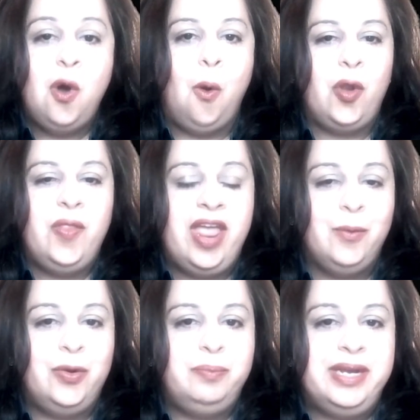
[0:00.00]
or
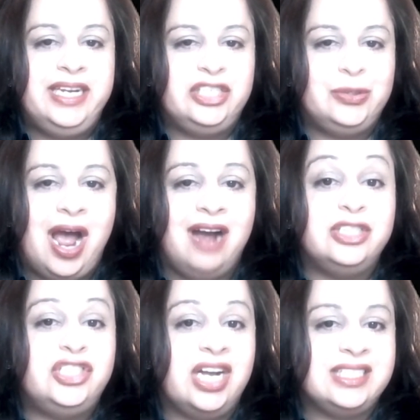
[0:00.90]
they would be to have
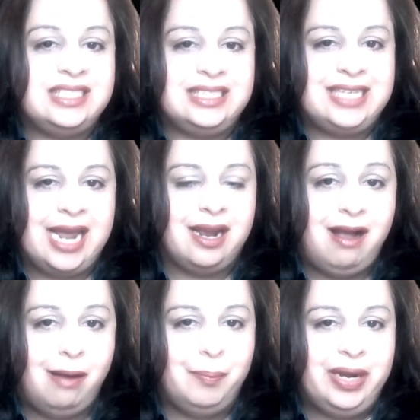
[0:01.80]
a just tech
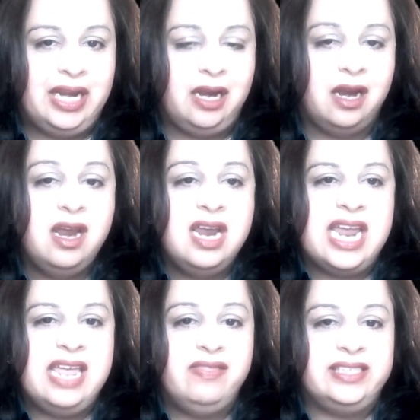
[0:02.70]
company
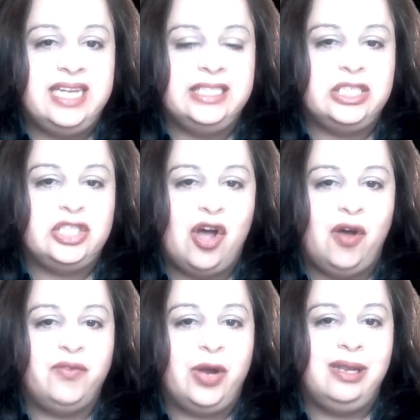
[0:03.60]
in the sense
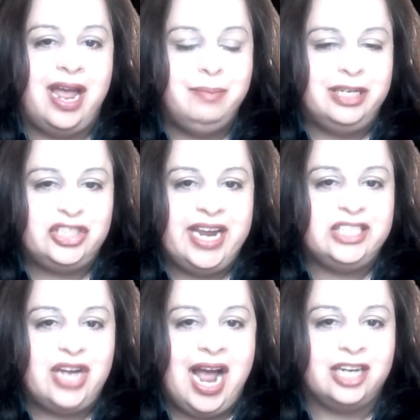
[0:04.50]
of climate
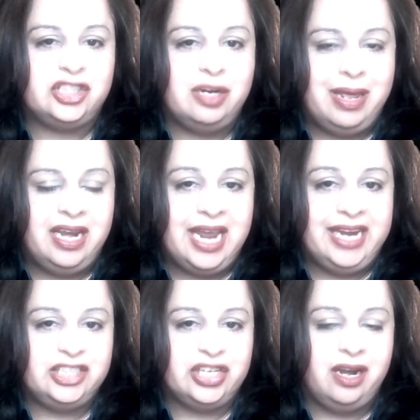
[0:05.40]
change action
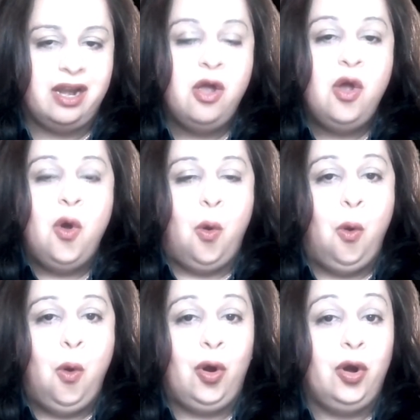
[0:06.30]
mitigation,
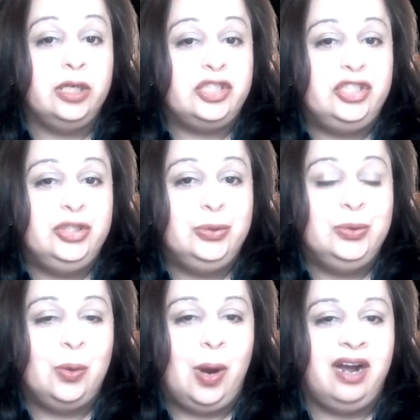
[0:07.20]
or
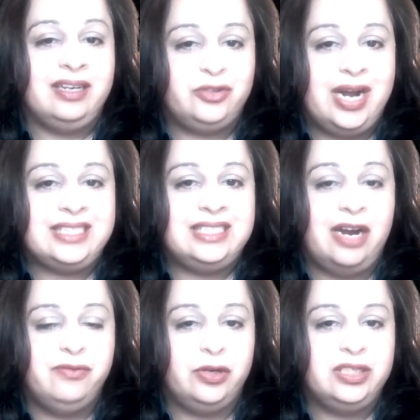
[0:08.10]
to address
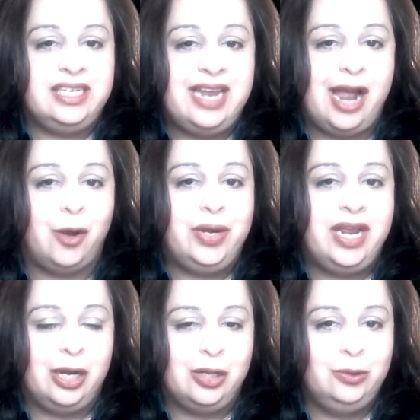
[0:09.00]
diversity, equity,
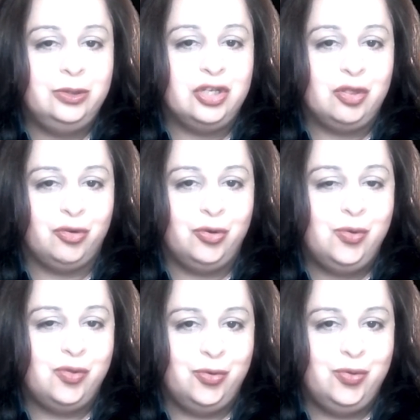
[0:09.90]
and inclusion
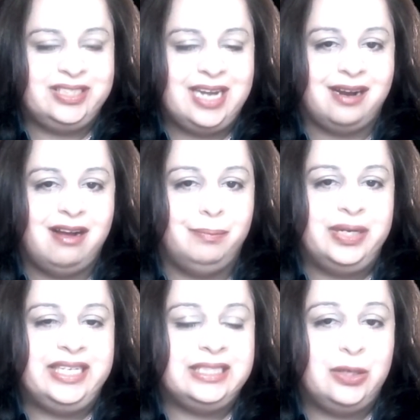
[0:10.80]
through the tech
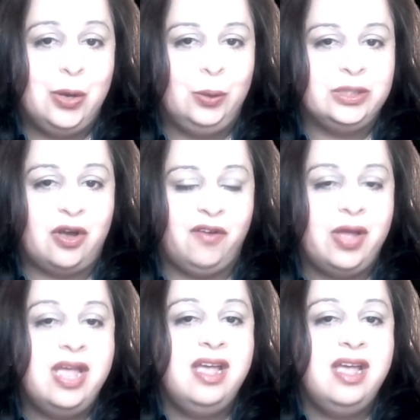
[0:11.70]
company's goals of